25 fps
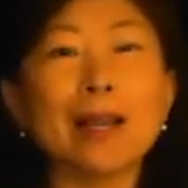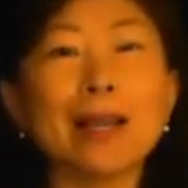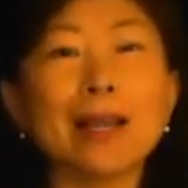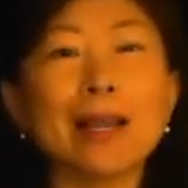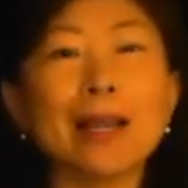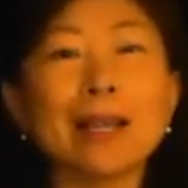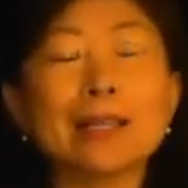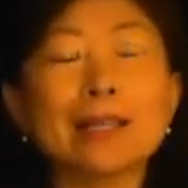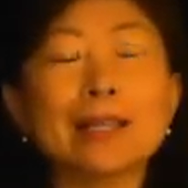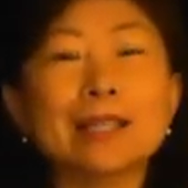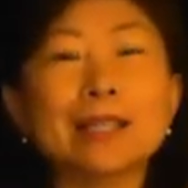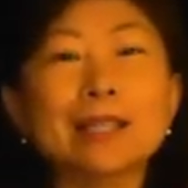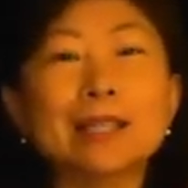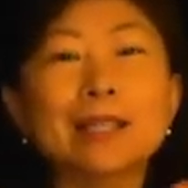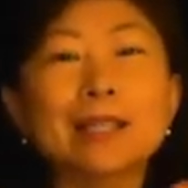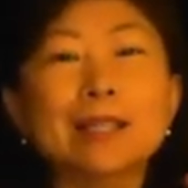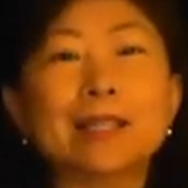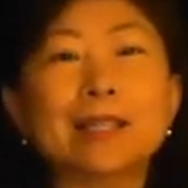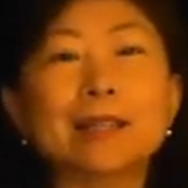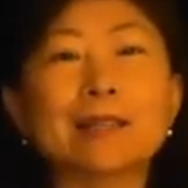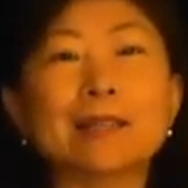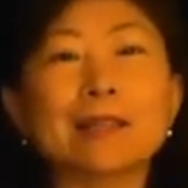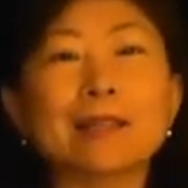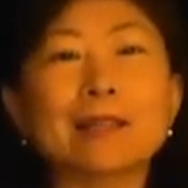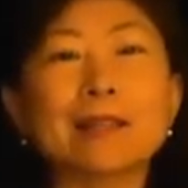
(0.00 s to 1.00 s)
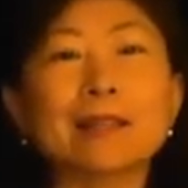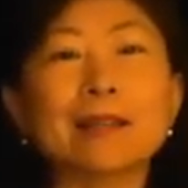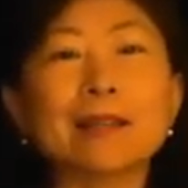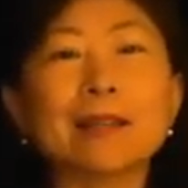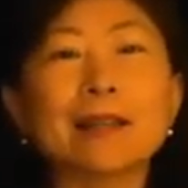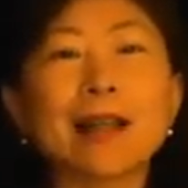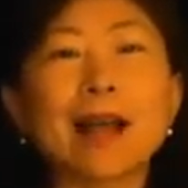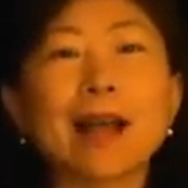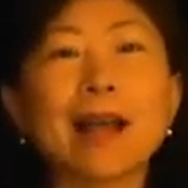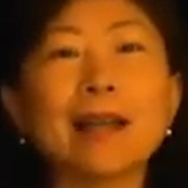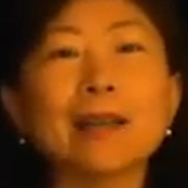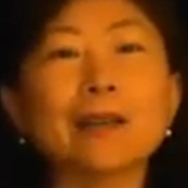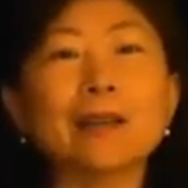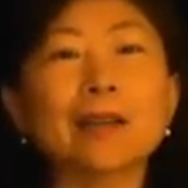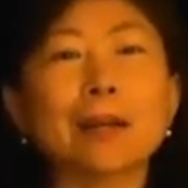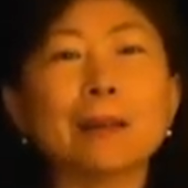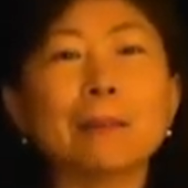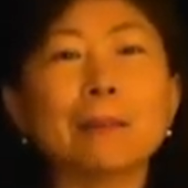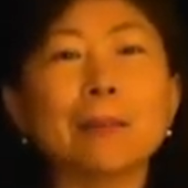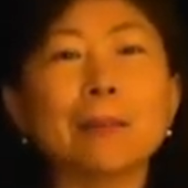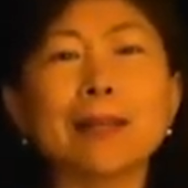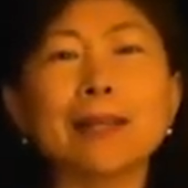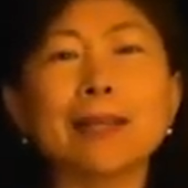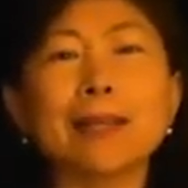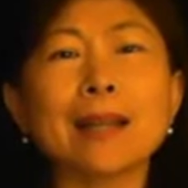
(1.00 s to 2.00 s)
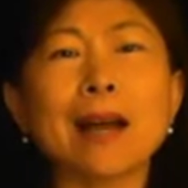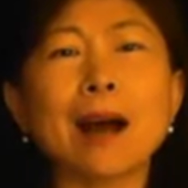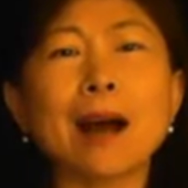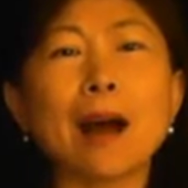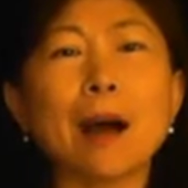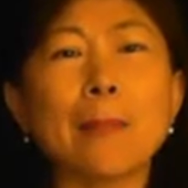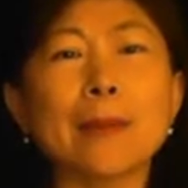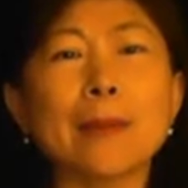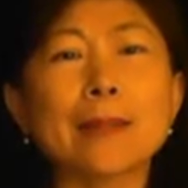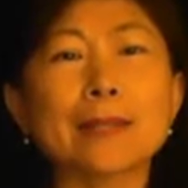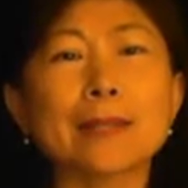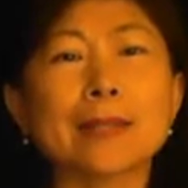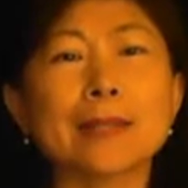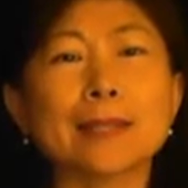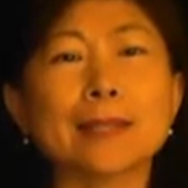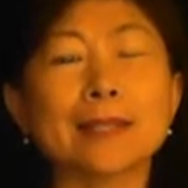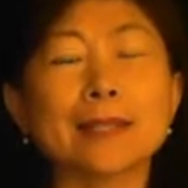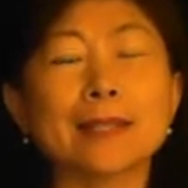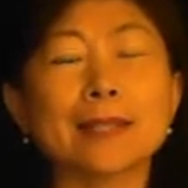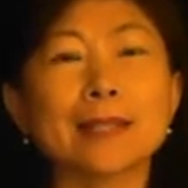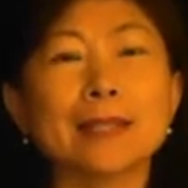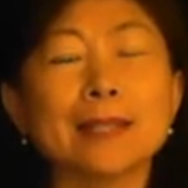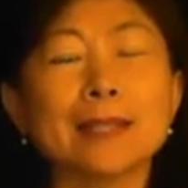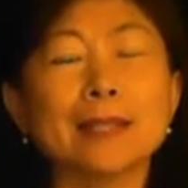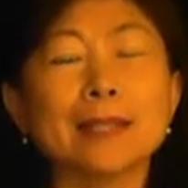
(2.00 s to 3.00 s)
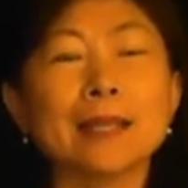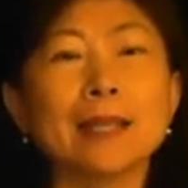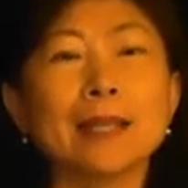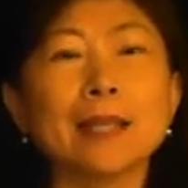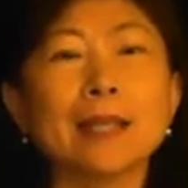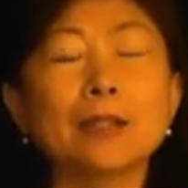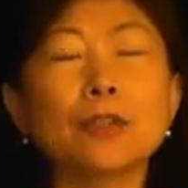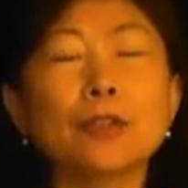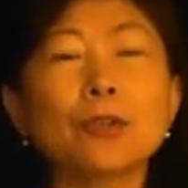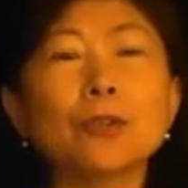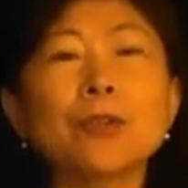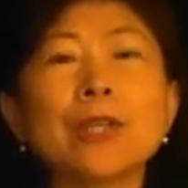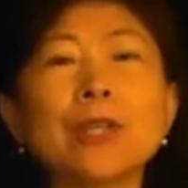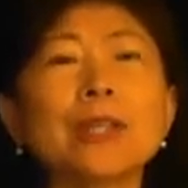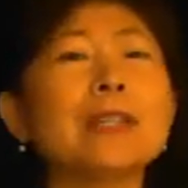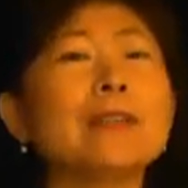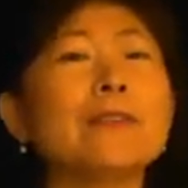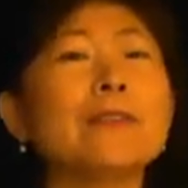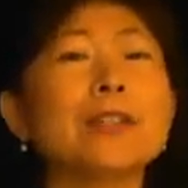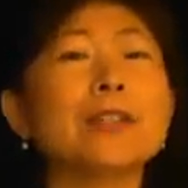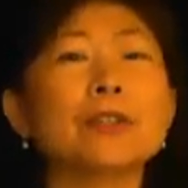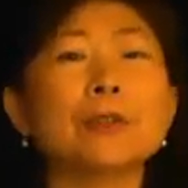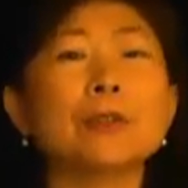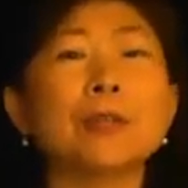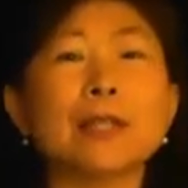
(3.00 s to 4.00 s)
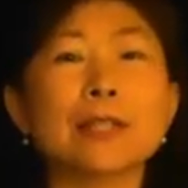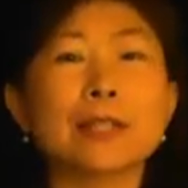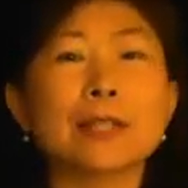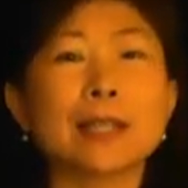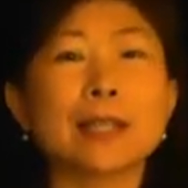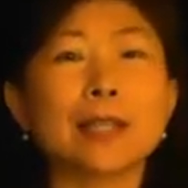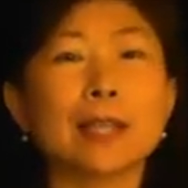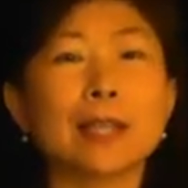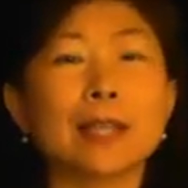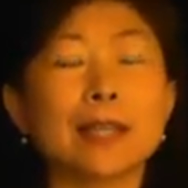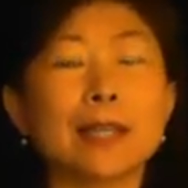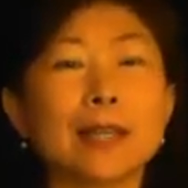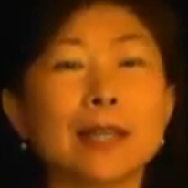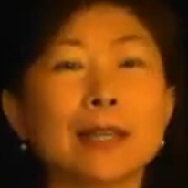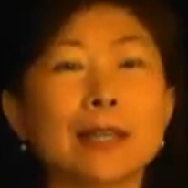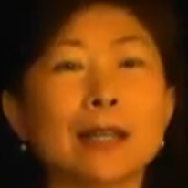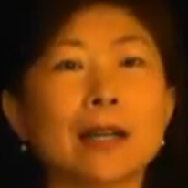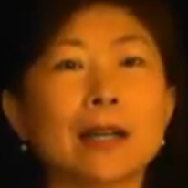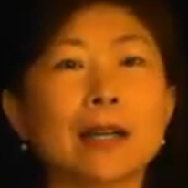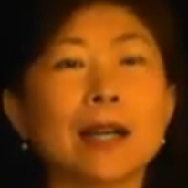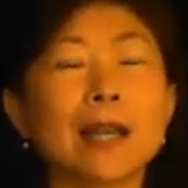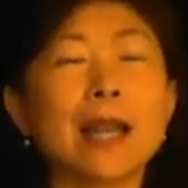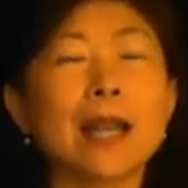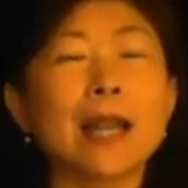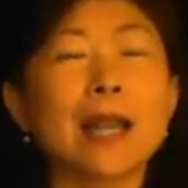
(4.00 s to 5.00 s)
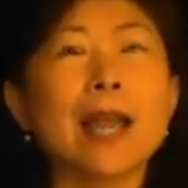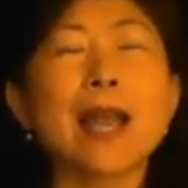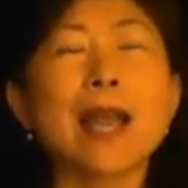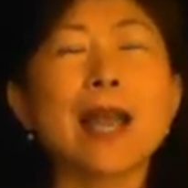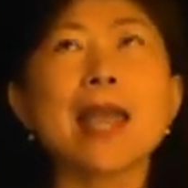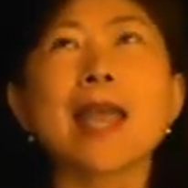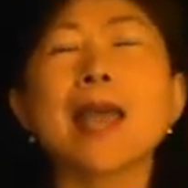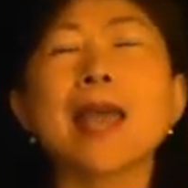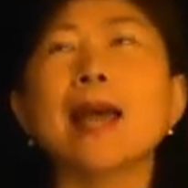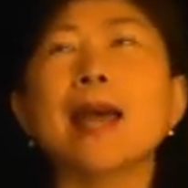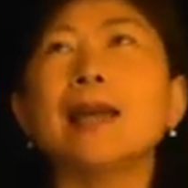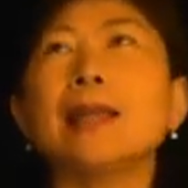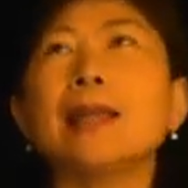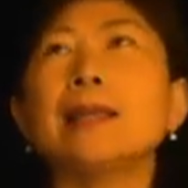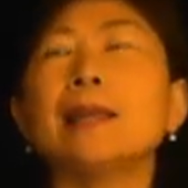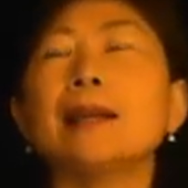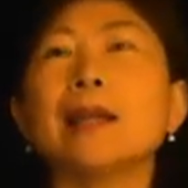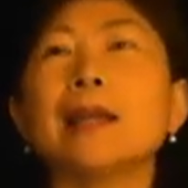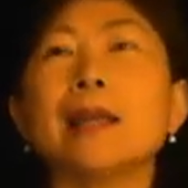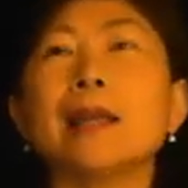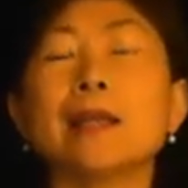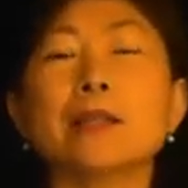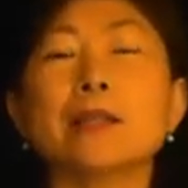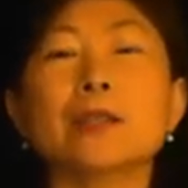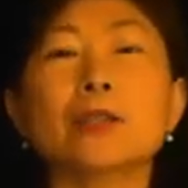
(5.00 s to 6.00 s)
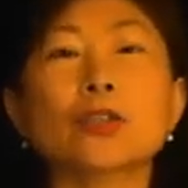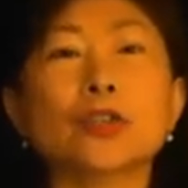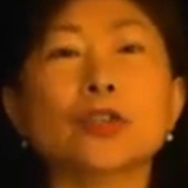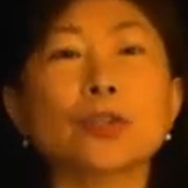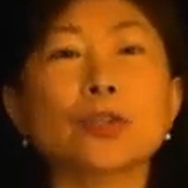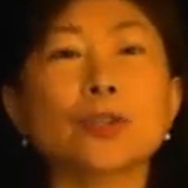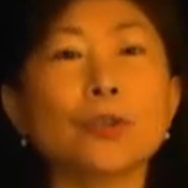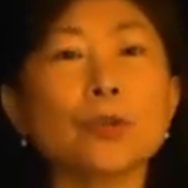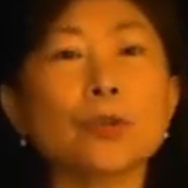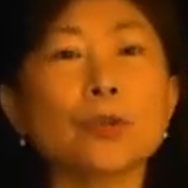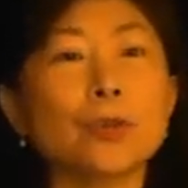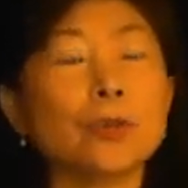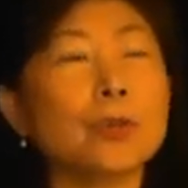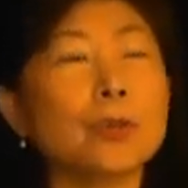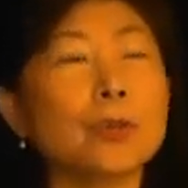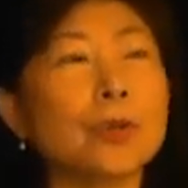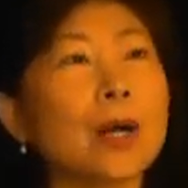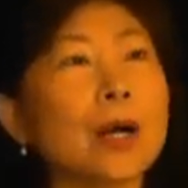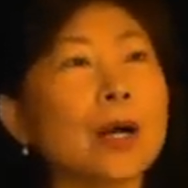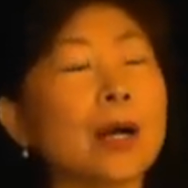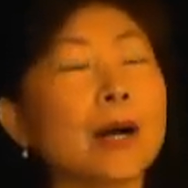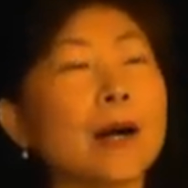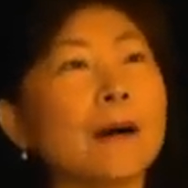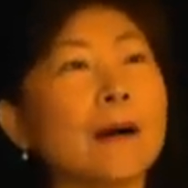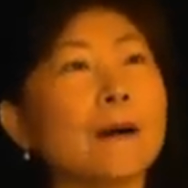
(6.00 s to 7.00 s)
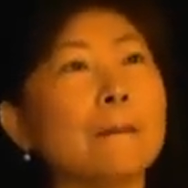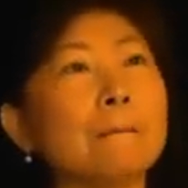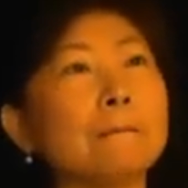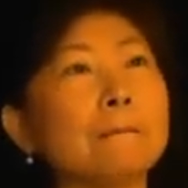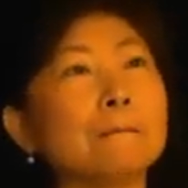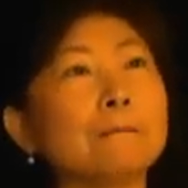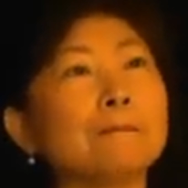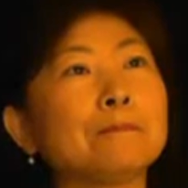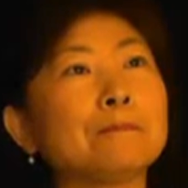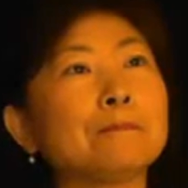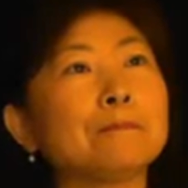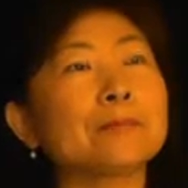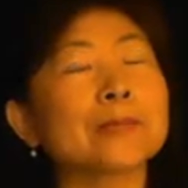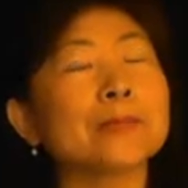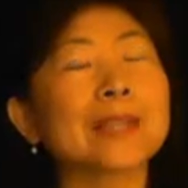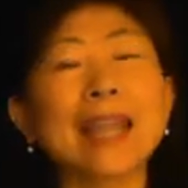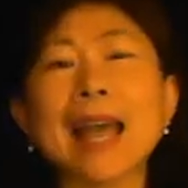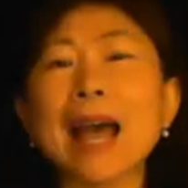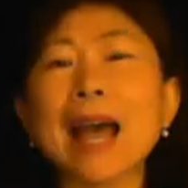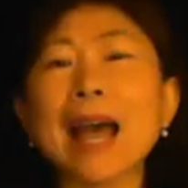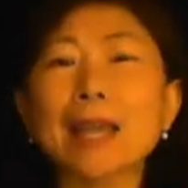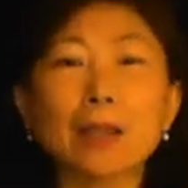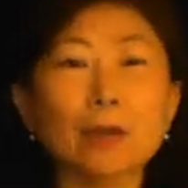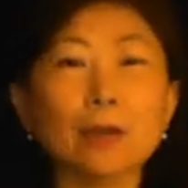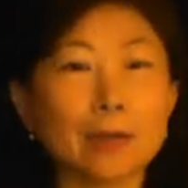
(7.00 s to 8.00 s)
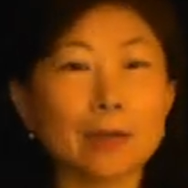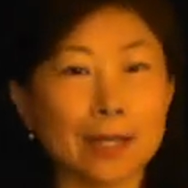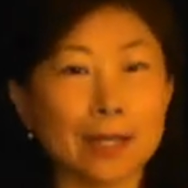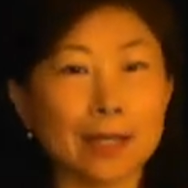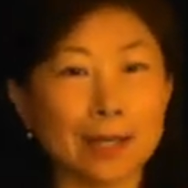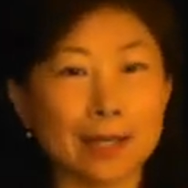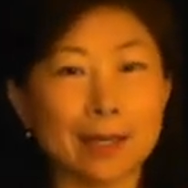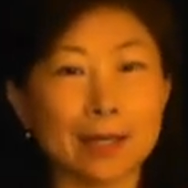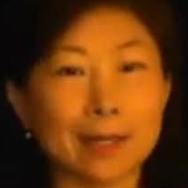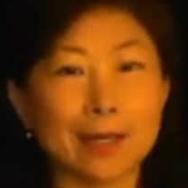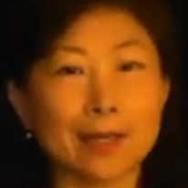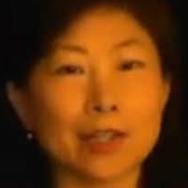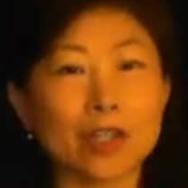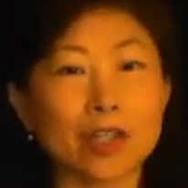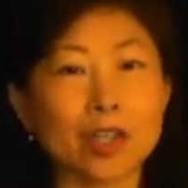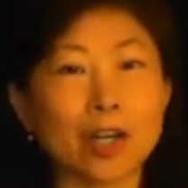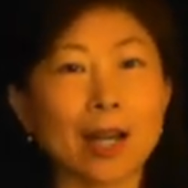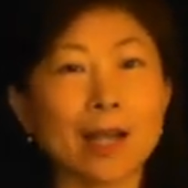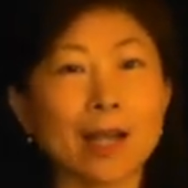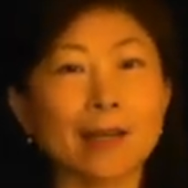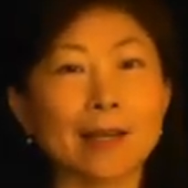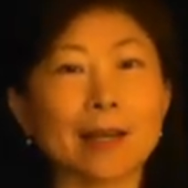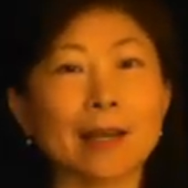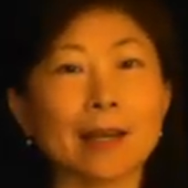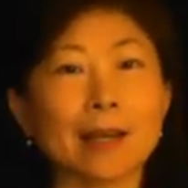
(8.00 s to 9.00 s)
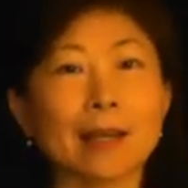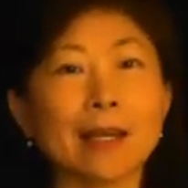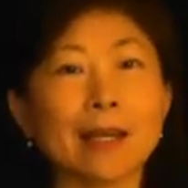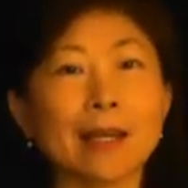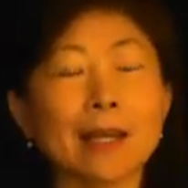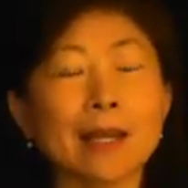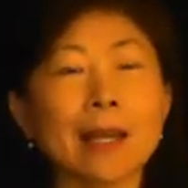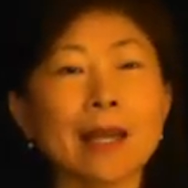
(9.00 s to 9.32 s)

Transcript: it's just kind of complete opposite, too individualistic here. And it's too calculated in China.